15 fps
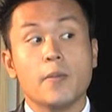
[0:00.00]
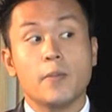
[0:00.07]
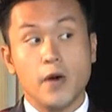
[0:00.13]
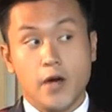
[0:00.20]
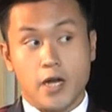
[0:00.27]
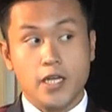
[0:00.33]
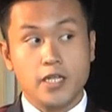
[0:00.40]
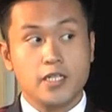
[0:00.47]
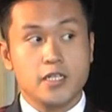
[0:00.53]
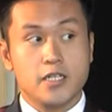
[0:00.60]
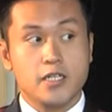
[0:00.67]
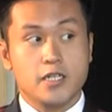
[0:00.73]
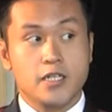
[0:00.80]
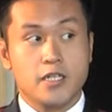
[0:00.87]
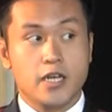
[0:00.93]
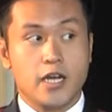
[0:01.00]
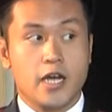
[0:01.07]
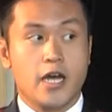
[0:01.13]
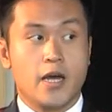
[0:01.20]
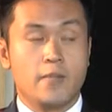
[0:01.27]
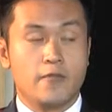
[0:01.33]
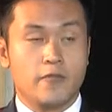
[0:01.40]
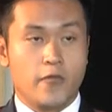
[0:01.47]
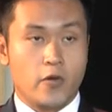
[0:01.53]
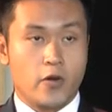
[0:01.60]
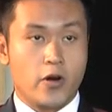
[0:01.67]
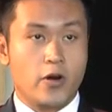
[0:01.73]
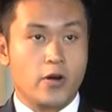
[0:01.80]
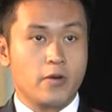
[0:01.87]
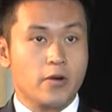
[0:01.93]
But
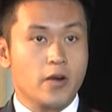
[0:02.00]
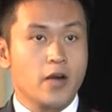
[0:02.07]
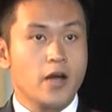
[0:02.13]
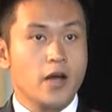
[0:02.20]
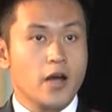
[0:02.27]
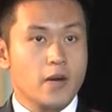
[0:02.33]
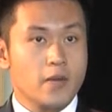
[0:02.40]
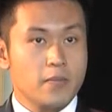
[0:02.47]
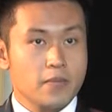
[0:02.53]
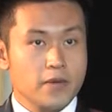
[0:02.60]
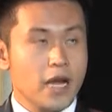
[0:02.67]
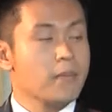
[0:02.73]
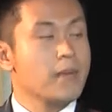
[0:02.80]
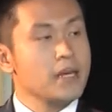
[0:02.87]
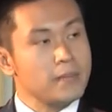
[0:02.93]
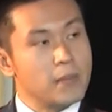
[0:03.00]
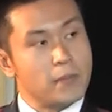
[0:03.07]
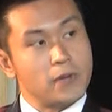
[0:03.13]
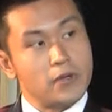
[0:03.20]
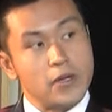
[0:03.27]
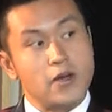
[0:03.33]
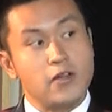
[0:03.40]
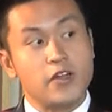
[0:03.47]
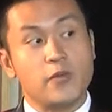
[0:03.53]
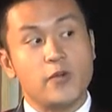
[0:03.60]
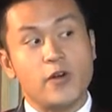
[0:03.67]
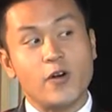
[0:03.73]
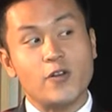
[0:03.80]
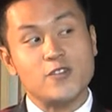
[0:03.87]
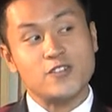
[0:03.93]
for not many people know that
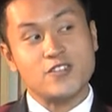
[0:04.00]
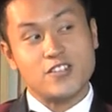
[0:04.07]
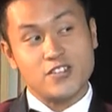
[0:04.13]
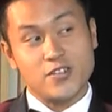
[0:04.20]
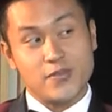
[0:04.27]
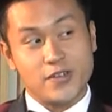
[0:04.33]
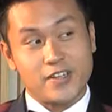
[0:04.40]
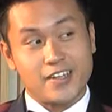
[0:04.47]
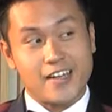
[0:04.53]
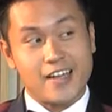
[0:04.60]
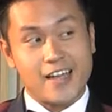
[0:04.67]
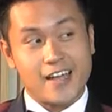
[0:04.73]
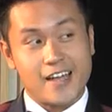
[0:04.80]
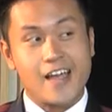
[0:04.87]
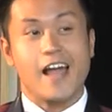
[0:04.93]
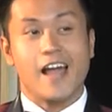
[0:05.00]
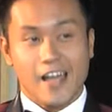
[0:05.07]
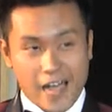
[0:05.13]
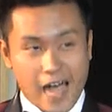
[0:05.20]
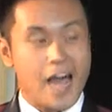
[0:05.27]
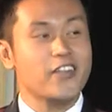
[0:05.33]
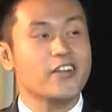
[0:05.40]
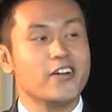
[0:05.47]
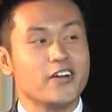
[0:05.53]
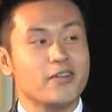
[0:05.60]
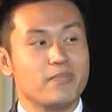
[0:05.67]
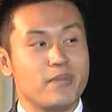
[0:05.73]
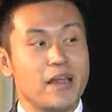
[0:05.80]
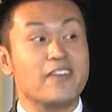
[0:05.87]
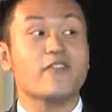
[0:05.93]
we also distribute other
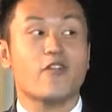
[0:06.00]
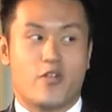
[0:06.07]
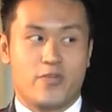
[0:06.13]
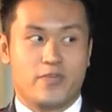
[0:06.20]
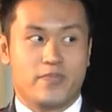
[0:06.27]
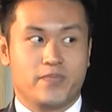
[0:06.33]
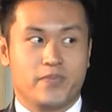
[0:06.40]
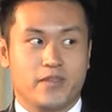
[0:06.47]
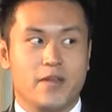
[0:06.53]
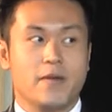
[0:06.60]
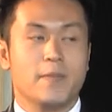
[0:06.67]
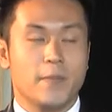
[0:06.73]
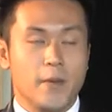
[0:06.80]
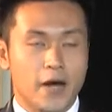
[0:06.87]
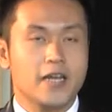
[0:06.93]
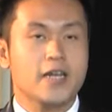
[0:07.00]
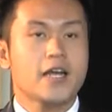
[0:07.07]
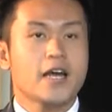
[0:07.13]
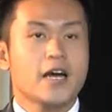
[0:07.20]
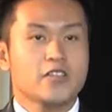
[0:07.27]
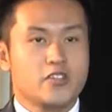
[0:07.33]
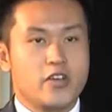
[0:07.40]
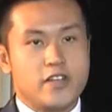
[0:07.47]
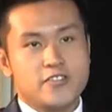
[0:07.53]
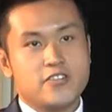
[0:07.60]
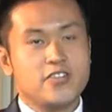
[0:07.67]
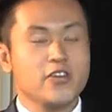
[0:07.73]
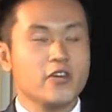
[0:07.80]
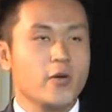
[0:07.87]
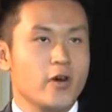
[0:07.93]
platform. But to
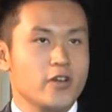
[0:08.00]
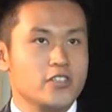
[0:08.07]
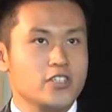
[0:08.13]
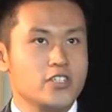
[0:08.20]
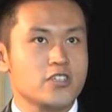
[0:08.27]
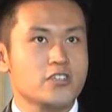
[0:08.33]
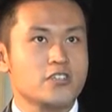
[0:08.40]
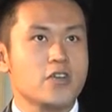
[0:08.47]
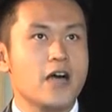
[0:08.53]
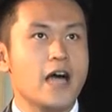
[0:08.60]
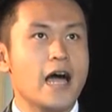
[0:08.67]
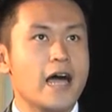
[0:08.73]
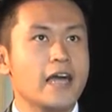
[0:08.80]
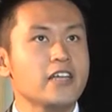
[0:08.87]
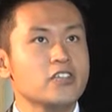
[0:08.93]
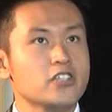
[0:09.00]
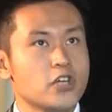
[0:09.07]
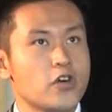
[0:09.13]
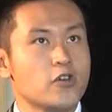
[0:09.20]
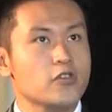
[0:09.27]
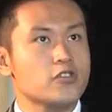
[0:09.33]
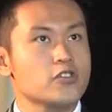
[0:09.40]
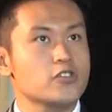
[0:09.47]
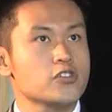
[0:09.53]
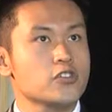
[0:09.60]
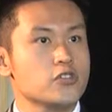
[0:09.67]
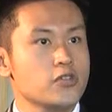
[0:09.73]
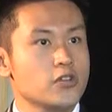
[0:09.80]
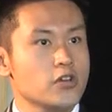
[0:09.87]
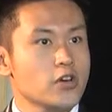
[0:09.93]
answer your questions, I chose
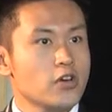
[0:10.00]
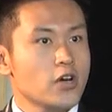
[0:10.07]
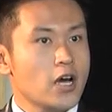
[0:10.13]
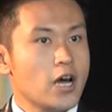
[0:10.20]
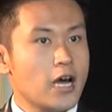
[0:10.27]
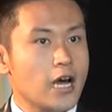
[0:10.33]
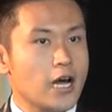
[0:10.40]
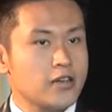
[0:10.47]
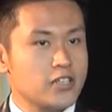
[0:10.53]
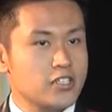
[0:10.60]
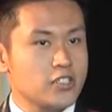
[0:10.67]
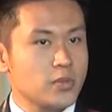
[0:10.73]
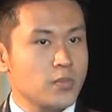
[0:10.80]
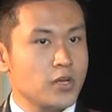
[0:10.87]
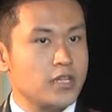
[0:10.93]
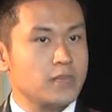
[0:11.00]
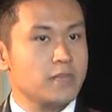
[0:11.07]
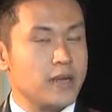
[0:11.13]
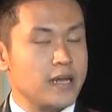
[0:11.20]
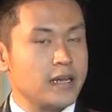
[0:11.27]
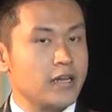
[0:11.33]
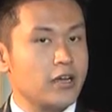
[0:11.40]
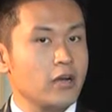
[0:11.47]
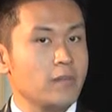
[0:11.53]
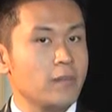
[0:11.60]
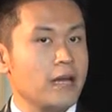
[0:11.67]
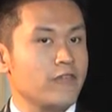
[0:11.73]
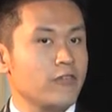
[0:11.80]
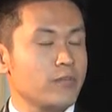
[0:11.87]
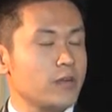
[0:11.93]
to distribute it mainly on
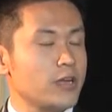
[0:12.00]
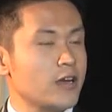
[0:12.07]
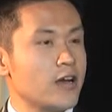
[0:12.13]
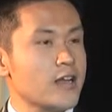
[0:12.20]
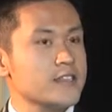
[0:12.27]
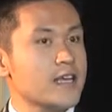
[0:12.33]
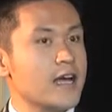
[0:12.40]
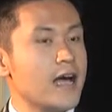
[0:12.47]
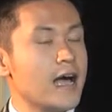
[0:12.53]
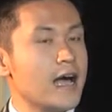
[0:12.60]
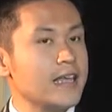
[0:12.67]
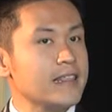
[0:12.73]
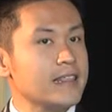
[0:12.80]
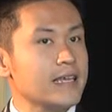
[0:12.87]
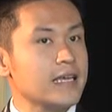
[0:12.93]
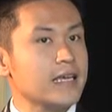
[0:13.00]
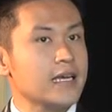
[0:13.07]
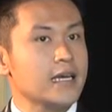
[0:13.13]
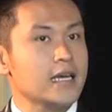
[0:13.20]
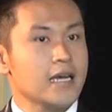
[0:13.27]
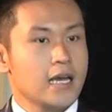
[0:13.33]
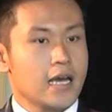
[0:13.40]
platform because I think